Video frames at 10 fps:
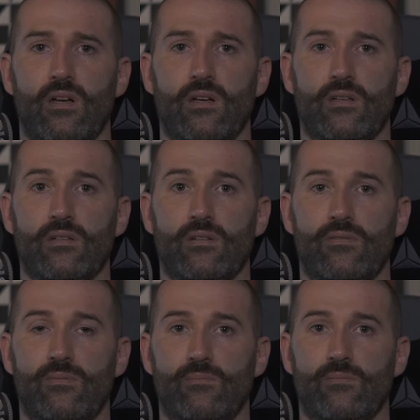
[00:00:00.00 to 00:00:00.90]
I
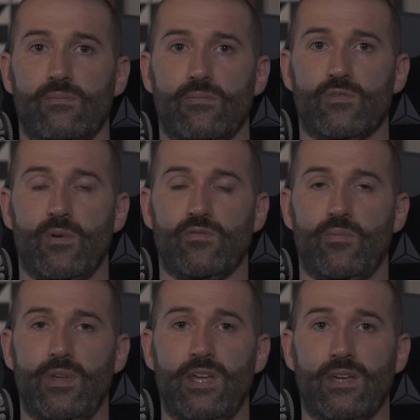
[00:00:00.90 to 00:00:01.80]
suppose for
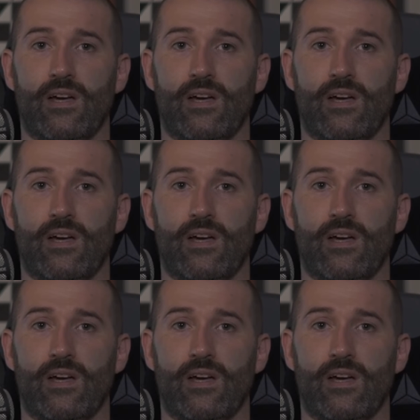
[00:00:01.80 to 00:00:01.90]
me,